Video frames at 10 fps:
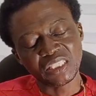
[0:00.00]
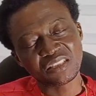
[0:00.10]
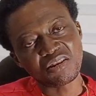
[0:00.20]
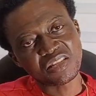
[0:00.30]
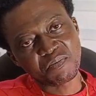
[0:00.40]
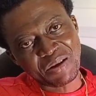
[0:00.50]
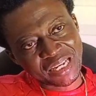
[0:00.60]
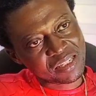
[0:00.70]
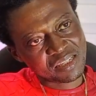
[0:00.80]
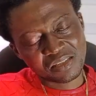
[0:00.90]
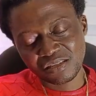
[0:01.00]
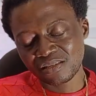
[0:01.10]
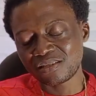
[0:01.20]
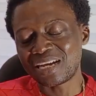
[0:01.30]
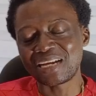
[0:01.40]
Interested
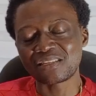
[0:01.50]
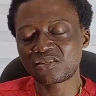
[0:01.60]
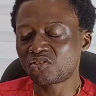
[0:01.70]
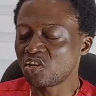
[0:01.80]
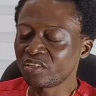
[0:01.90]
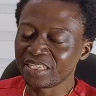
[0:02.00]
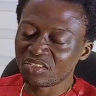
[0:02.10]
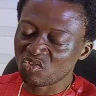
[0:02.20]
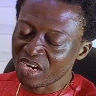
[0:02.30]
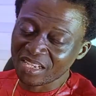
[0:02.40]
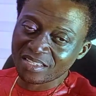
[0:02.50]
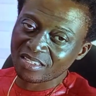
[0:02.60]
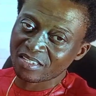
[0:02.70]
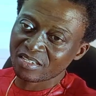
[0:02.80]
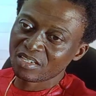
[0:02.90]
parties has shown
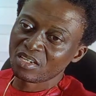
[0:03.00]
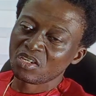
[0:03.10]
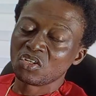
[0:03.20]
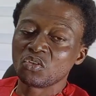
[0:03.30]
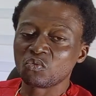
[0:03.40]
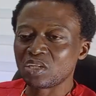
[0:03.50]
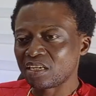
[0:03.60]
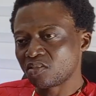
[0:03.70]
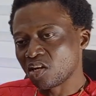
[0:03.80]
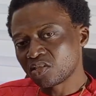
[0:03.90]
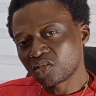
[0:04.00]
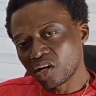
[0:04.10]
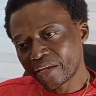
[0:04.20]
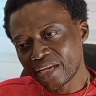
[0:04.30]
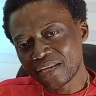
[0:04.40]
interest. We are done
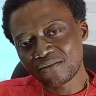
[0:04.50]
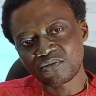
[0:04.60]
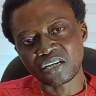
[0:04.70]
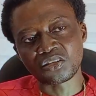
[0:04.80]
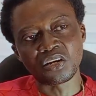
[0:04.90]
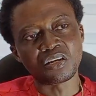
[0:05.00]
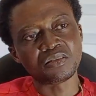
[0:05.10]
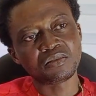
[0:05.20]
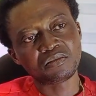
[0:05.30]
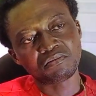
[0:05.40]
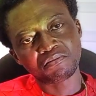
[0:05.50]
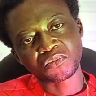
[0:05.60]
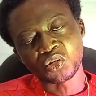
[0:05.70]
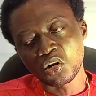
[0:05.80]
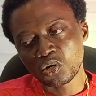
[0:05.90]
talking, we are done
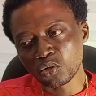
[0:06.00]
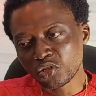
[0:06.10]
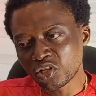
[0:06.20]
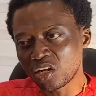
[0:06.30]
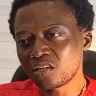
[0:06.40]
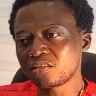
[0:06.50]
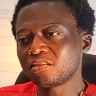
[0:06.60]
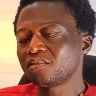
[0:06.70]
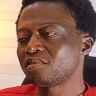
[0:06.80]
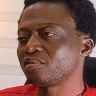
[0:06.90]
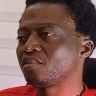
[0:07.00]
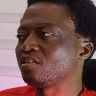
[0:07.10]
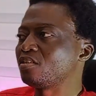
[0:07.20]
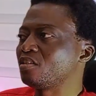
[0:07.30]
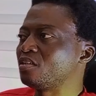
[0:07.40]
conclusion,
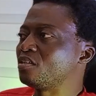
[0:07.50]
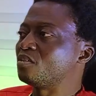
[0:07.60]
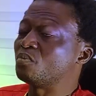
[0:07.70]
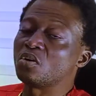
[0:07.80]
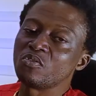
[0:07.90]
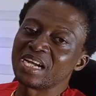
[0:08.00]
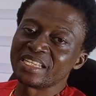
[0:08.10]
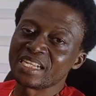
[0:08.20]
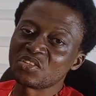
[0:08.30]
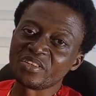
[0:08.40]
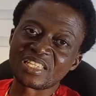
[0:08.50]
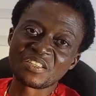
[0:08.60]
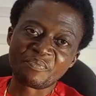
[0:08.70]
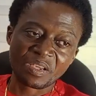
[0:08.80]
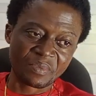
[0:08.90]
but we are here to
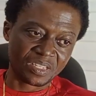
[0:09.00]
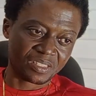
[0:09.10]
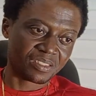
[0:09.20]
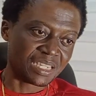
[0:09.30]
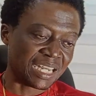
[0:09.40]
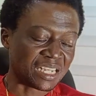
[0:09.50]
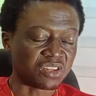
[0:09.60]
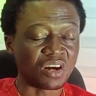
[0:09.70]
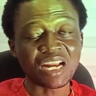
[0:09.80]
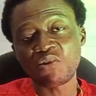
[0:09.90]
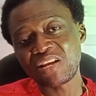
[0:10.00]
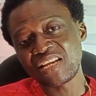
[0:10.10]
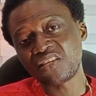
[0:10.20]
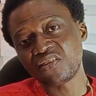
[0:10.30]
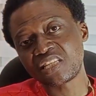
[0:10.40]
receive payment. And as long as we
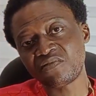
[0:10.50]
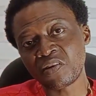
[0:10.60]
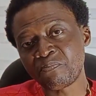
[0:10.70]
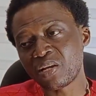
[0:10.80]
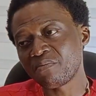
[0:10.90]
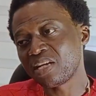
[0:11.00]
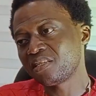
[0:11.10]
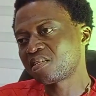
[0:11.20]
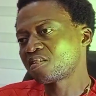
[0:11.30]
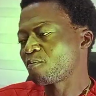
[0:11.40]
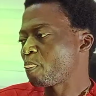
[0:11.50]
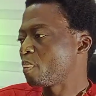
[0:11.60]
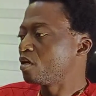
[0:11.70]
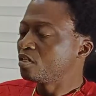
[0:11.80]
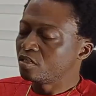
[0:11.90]
are here to receive a payment,
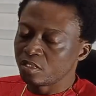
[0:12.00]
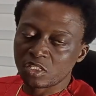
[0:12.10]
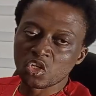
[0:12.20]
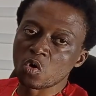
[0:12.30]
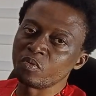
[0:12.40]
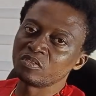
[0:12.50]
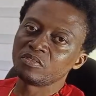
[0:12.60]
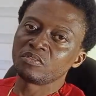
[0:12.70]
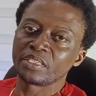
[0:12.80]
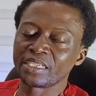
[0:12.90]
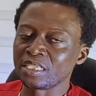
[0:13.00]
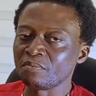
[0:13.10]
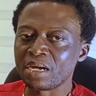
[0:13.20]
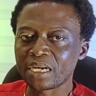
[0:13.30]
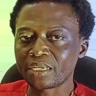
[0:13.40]
it's still open in
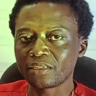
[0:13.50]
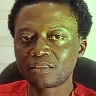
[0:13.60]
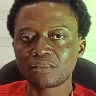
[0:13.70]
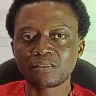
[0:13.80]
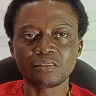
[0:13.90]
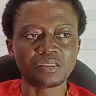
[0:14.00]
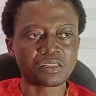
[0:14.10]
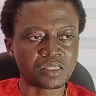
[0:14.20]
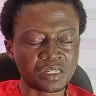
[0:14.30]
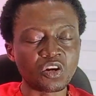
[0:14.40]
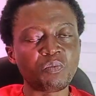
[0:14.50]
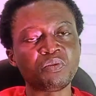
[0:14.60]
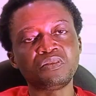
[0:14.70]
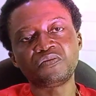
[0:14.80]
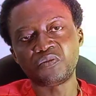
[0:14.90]
the market. It's still
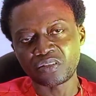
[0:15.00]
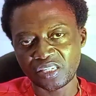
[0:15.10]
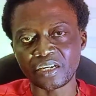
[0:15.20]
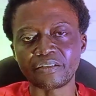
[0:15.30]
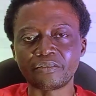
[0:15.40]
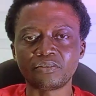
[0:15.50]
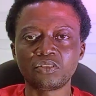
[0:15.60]
open for sale.